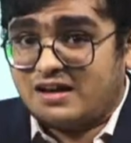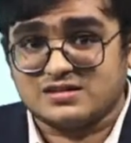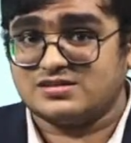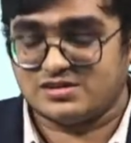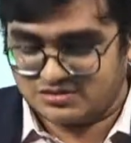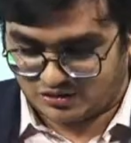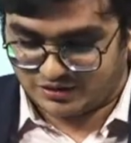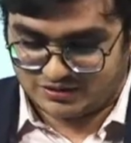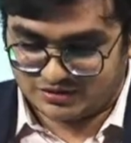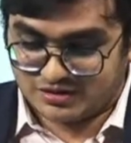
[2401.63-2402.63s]
can't stress on
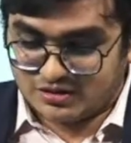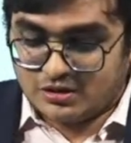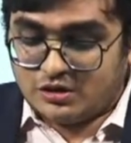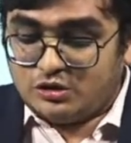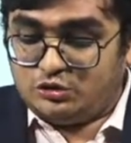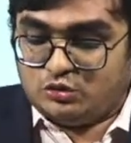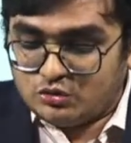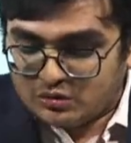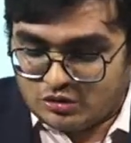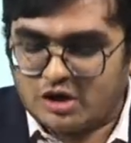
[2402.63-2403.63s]
it.
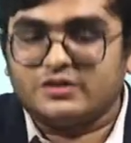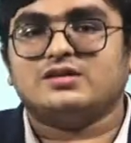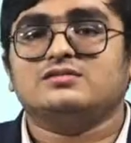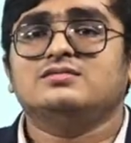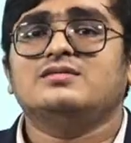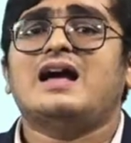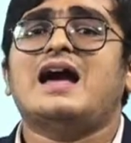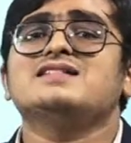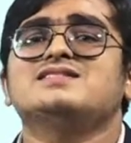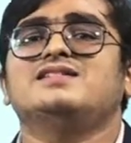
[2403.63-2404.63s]
Do not
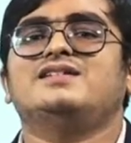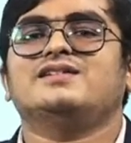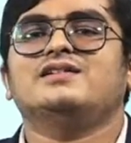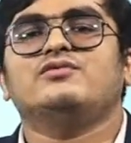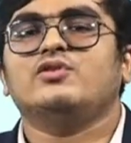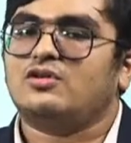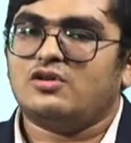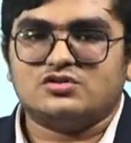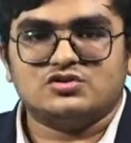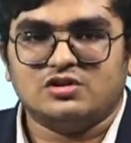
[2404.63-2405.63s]
answer it if you are
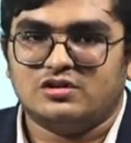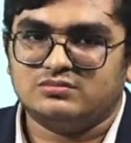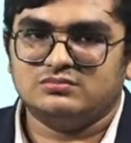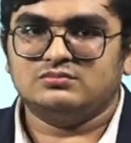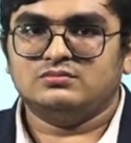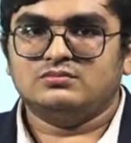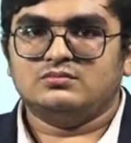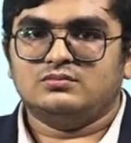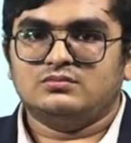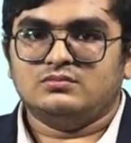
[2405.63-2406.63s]
not sure.
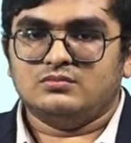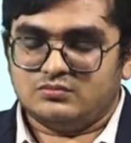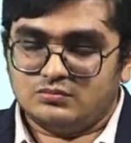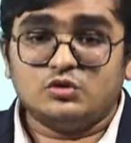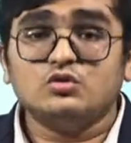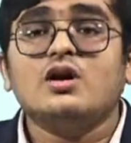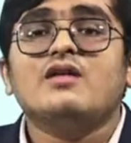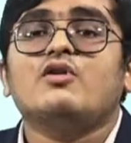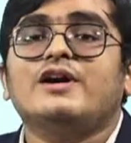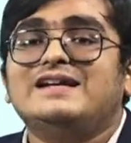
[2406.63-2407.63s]
To
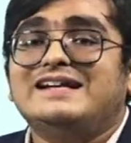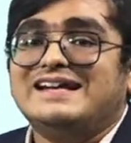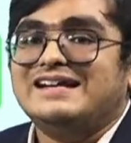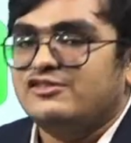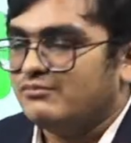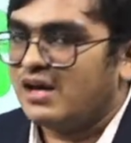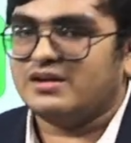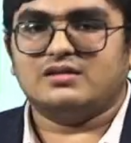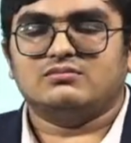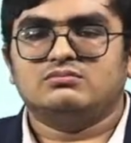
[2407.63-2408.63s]
avoid negative
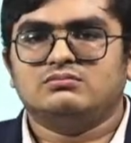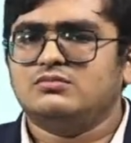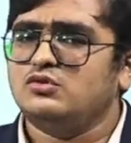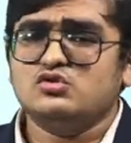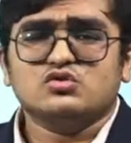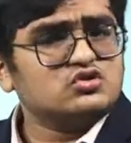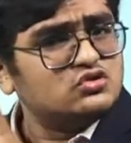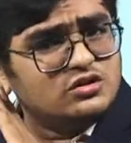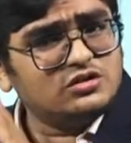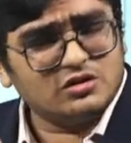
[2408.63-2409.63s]
marking, you
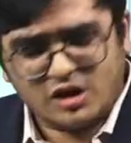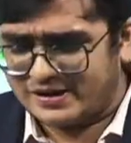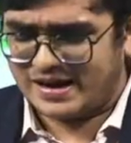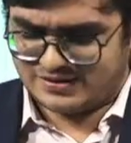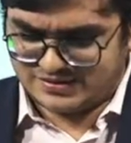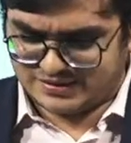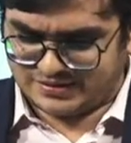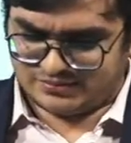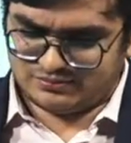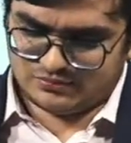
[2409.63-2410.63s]
should not answer it.